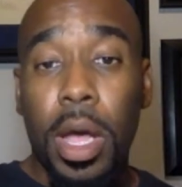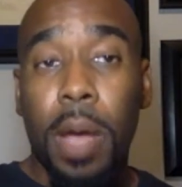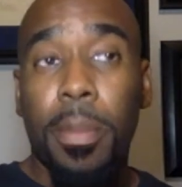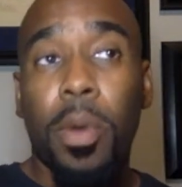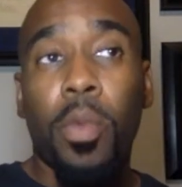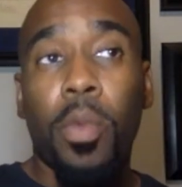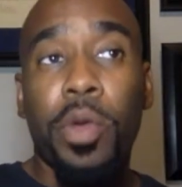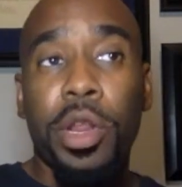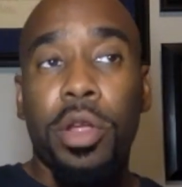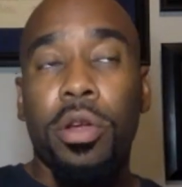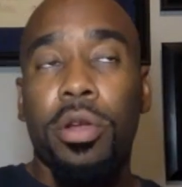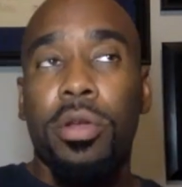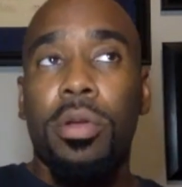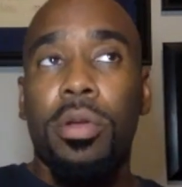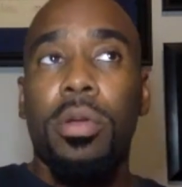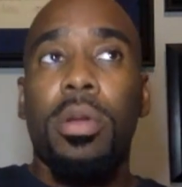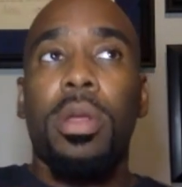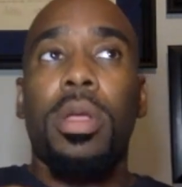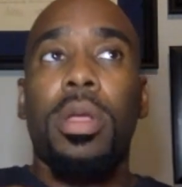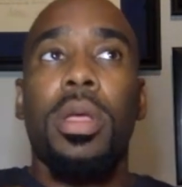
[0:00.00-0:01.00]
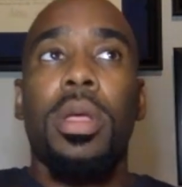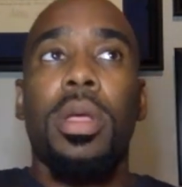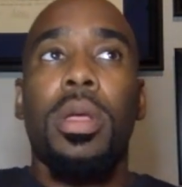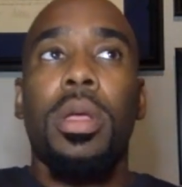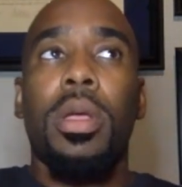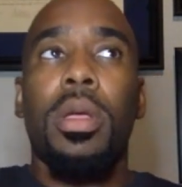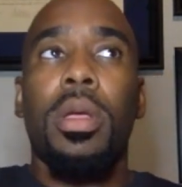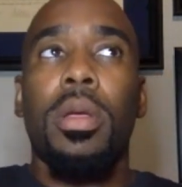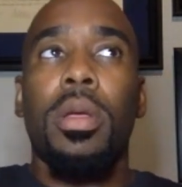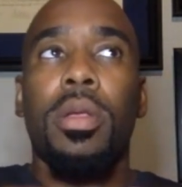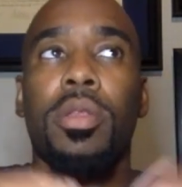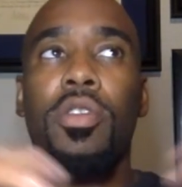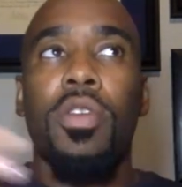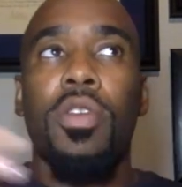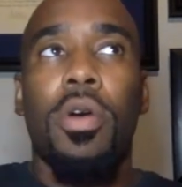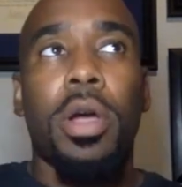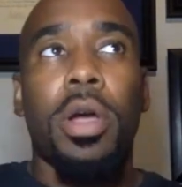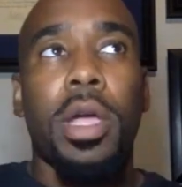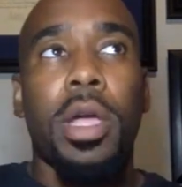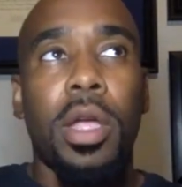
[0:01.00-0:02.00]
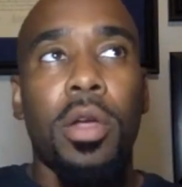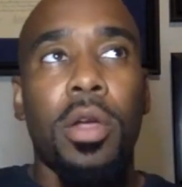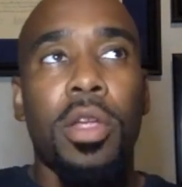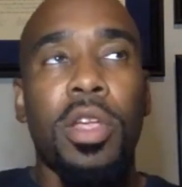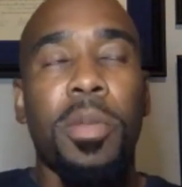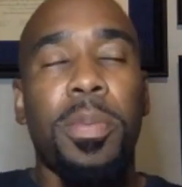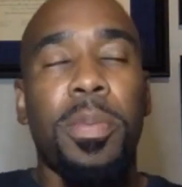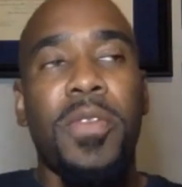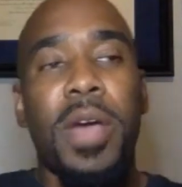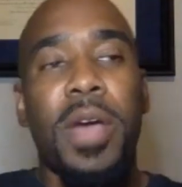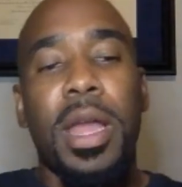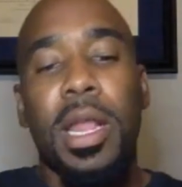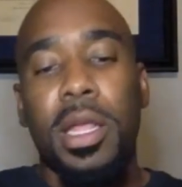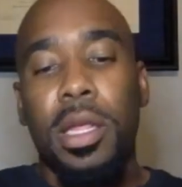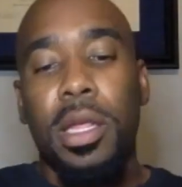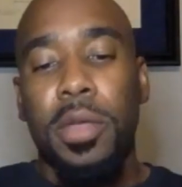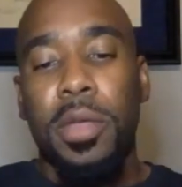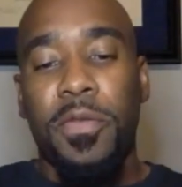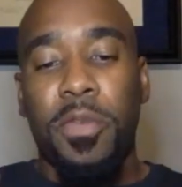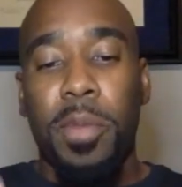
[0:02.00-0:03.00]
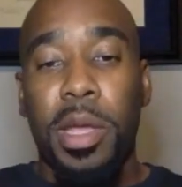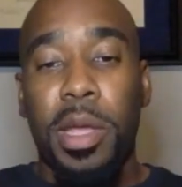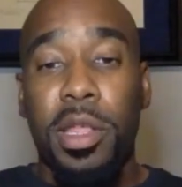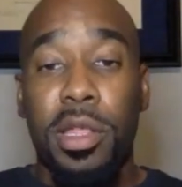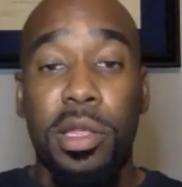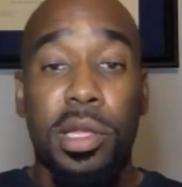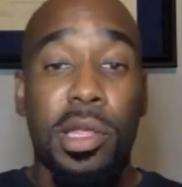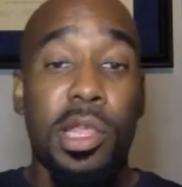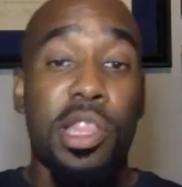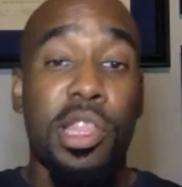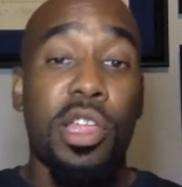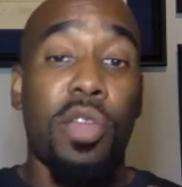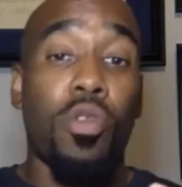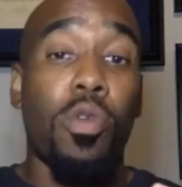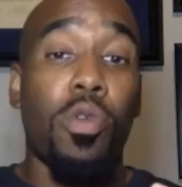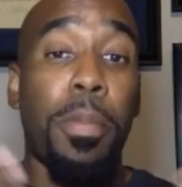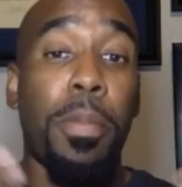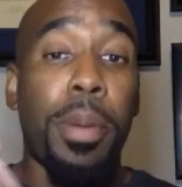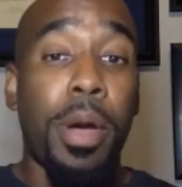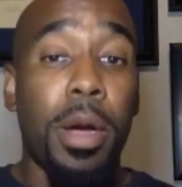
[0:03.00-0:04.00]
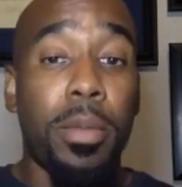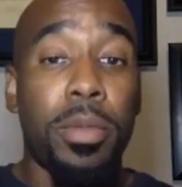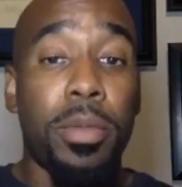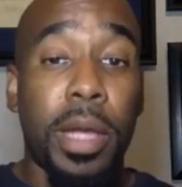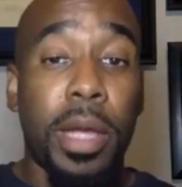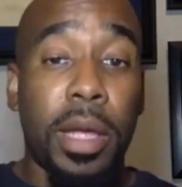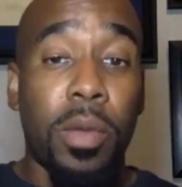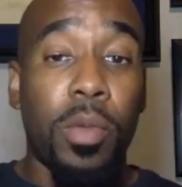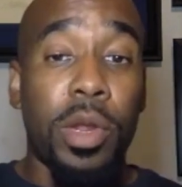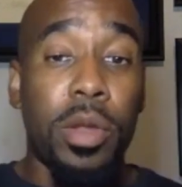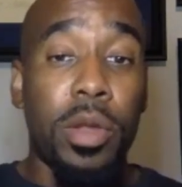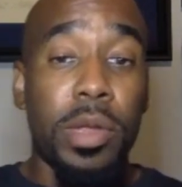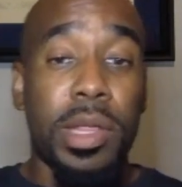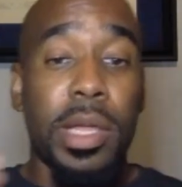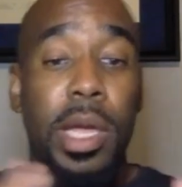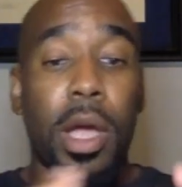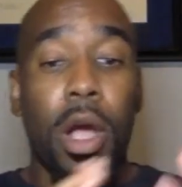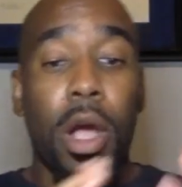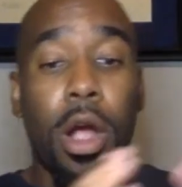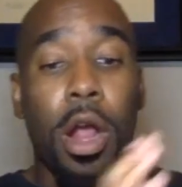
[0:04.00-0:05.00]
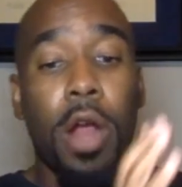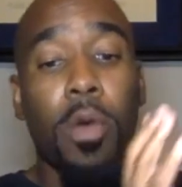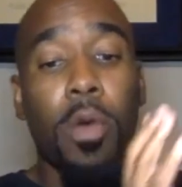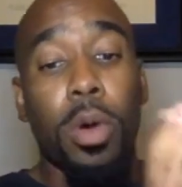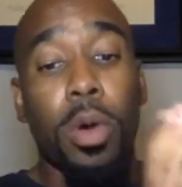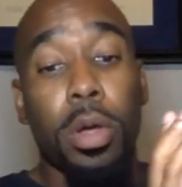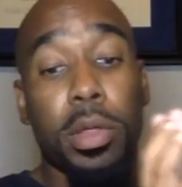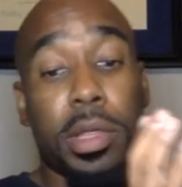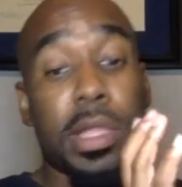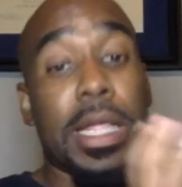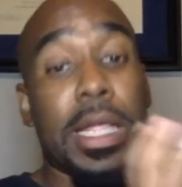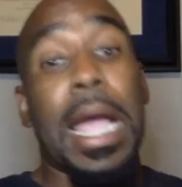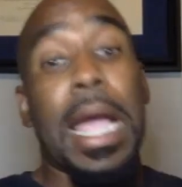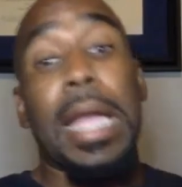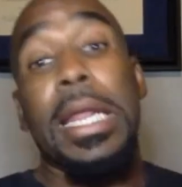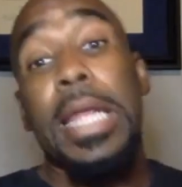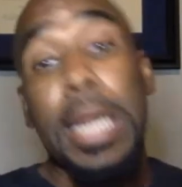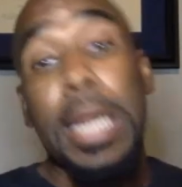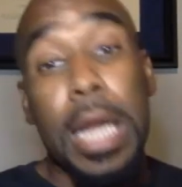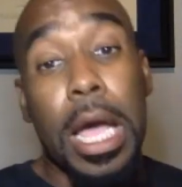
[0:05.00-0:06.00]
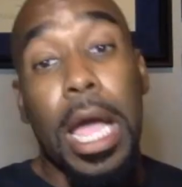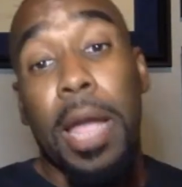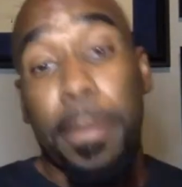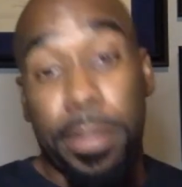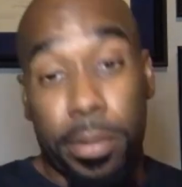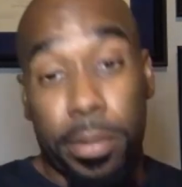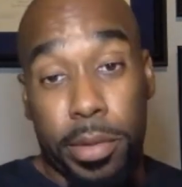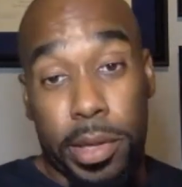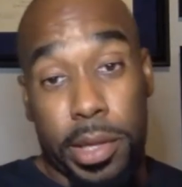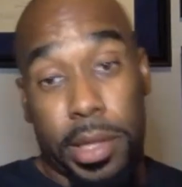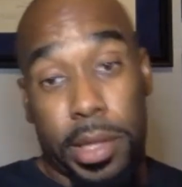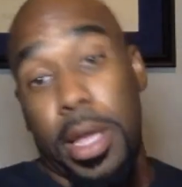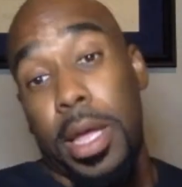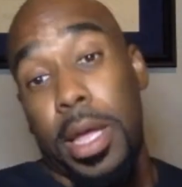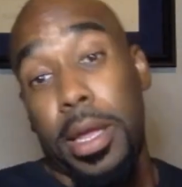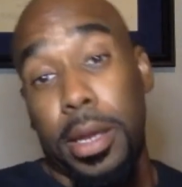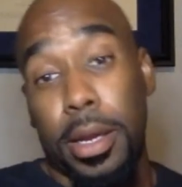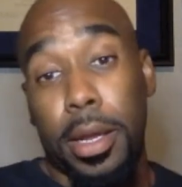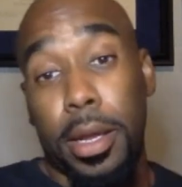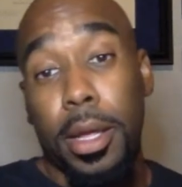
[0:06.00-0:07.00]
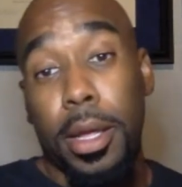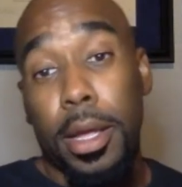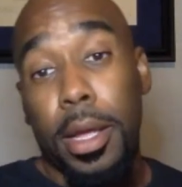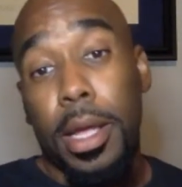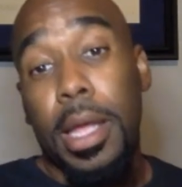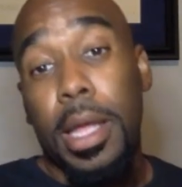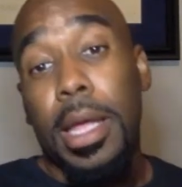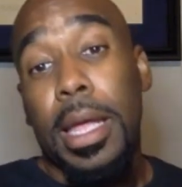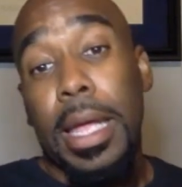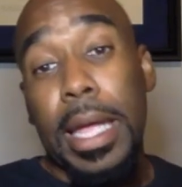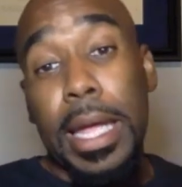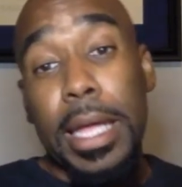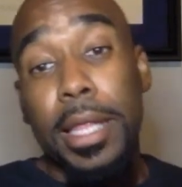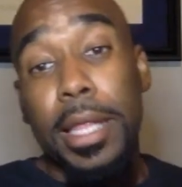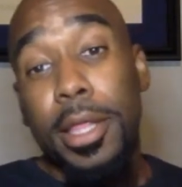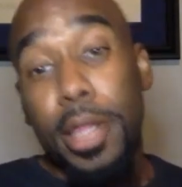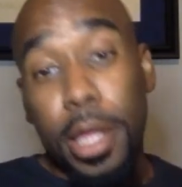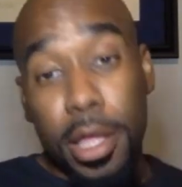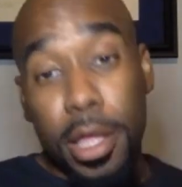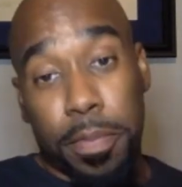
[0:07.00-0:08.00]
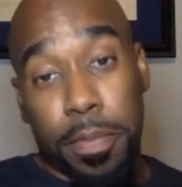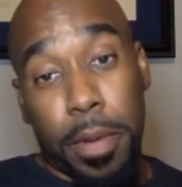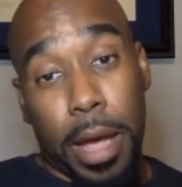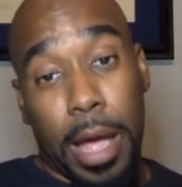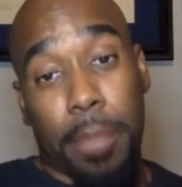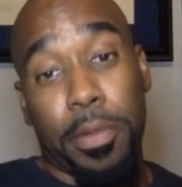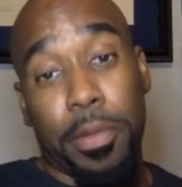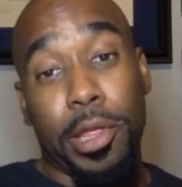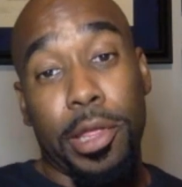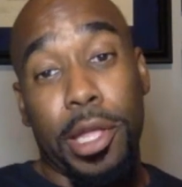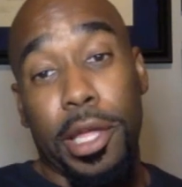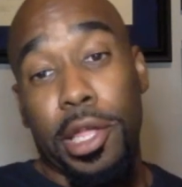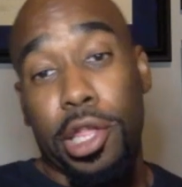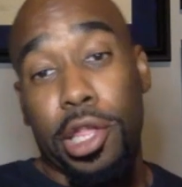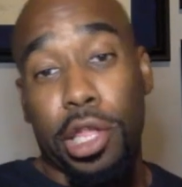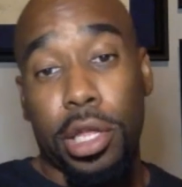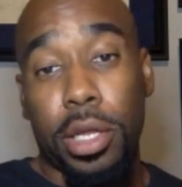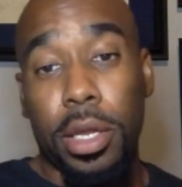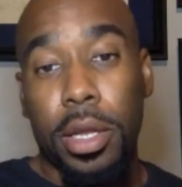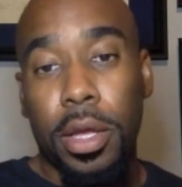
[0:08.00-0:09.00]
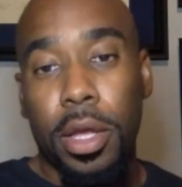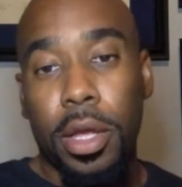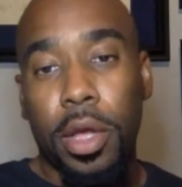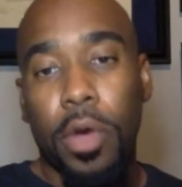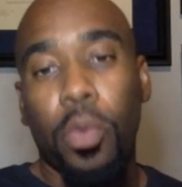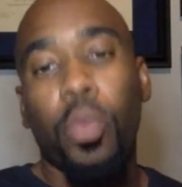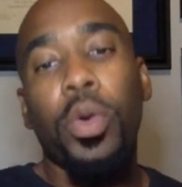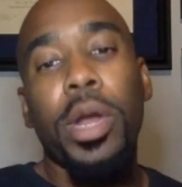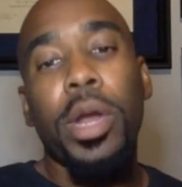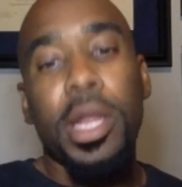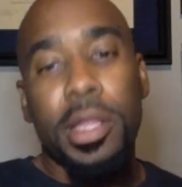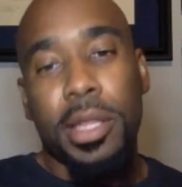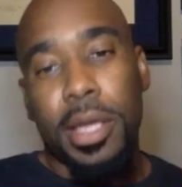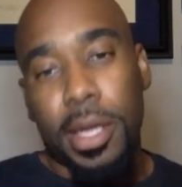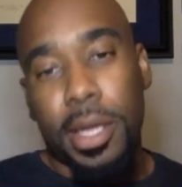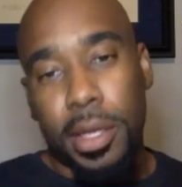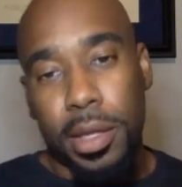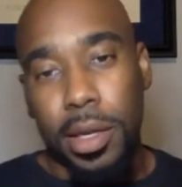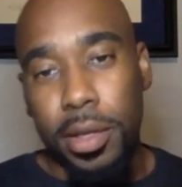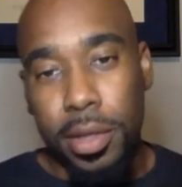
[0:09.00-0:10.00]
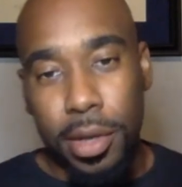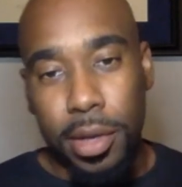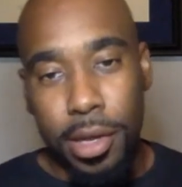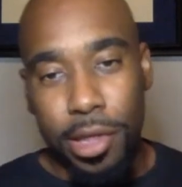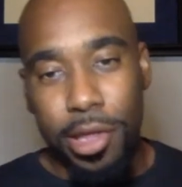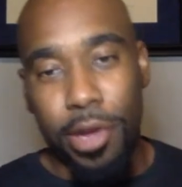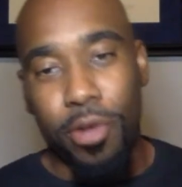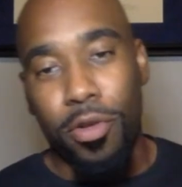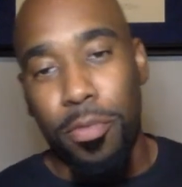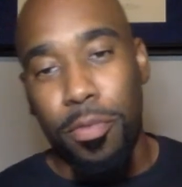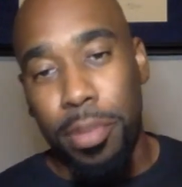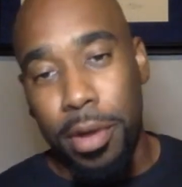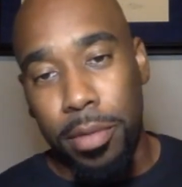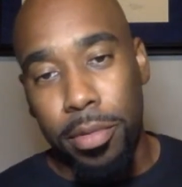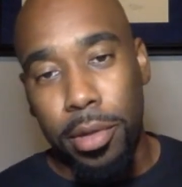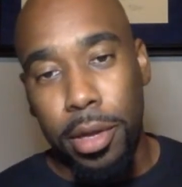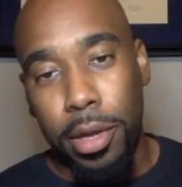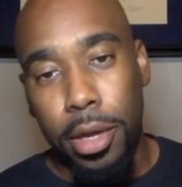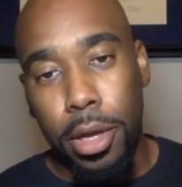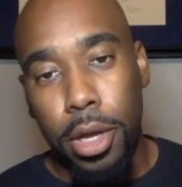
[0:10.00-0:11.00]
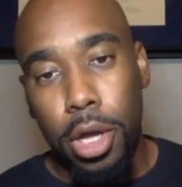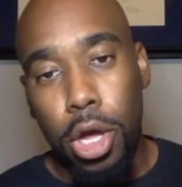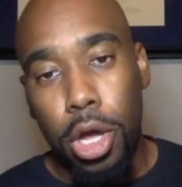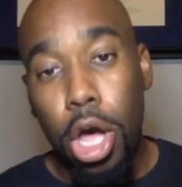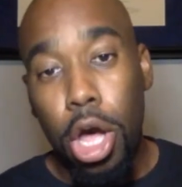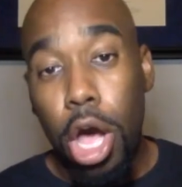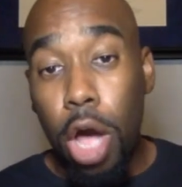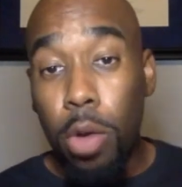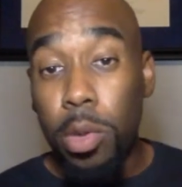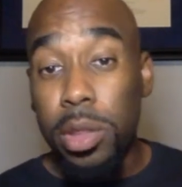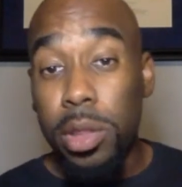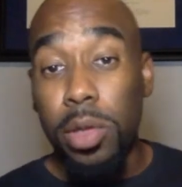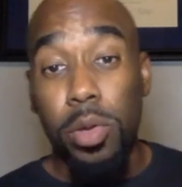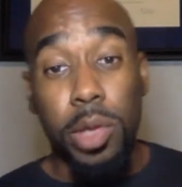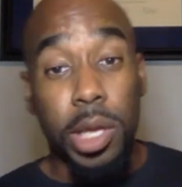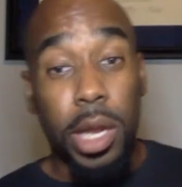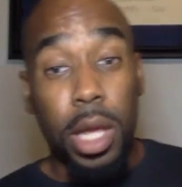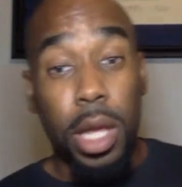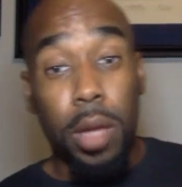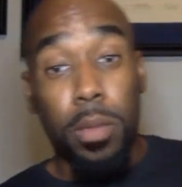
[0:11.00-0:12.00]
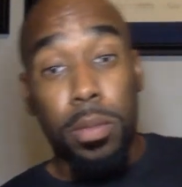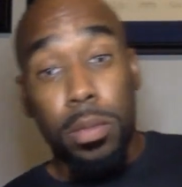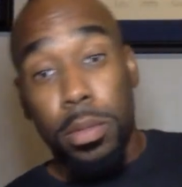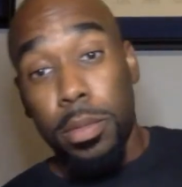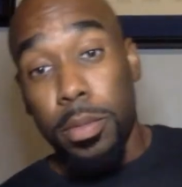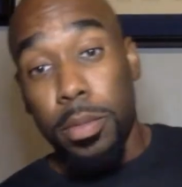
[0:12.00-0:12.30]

But when you're talking and you're providing this information to the general public, and when you say, all right, well, it's 99% in this population, what does that say to the general public? Oh, it's only them.